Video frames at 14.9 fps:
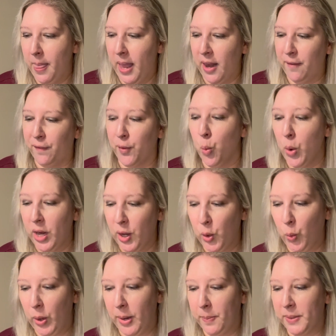then from Wicked
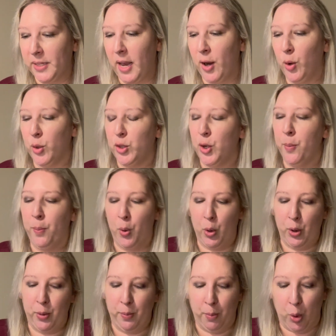Whips, I also
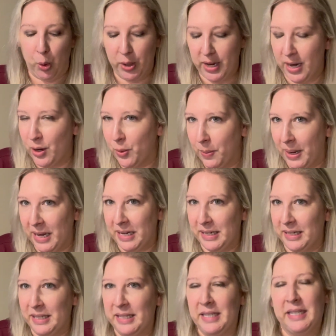bought more needle
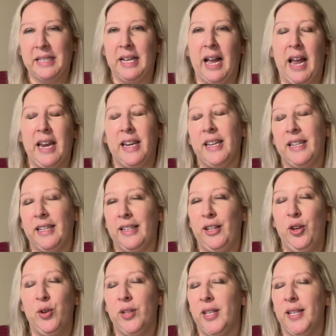minders. I
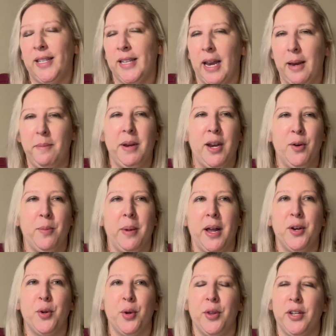use the same needle
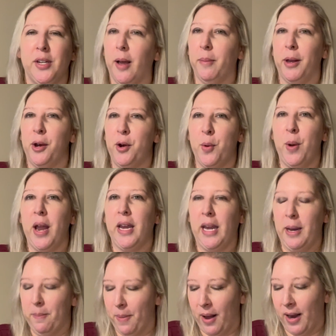minder all the time. I don't know why I
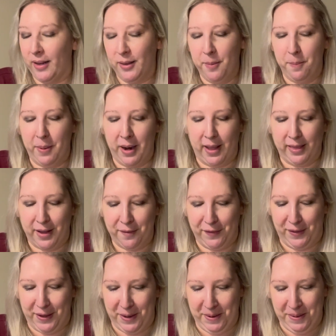keep buying them, but I
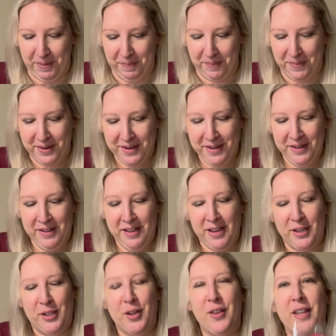love them.
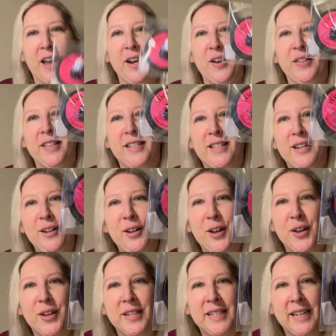So I got this little
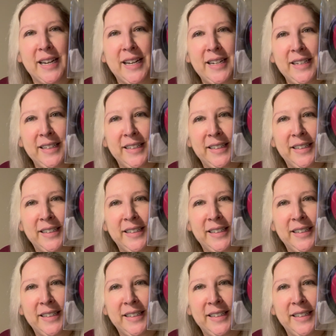Ursula.